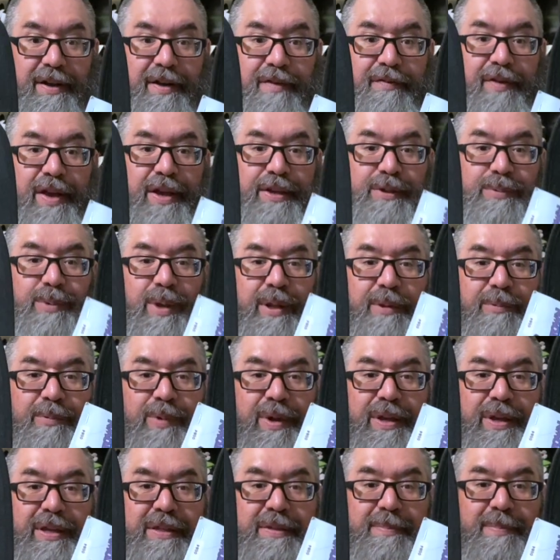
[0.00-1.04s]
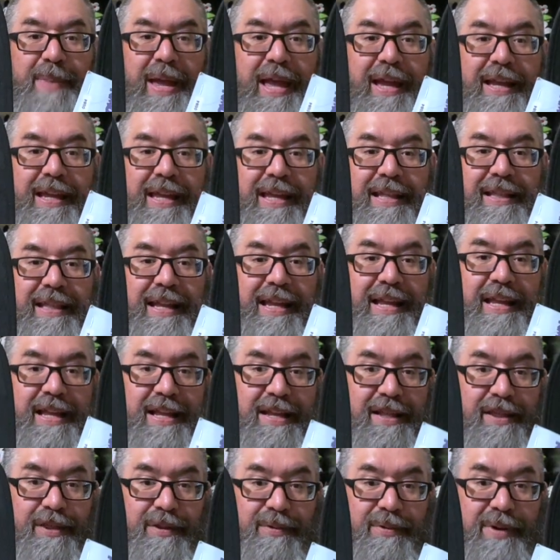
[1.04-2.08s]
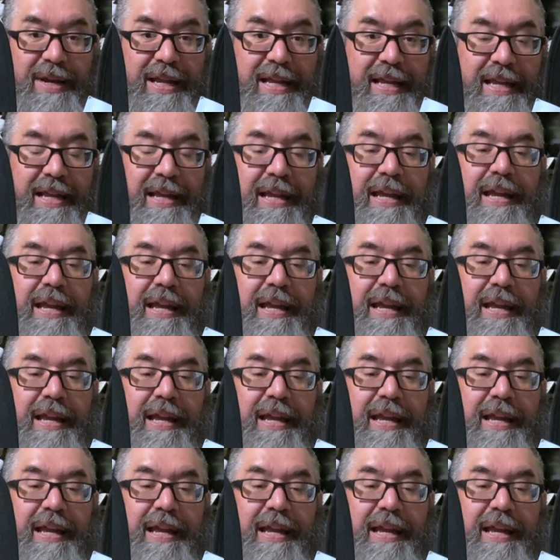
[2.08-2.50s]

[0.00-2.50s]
of Oswald was back in the E3.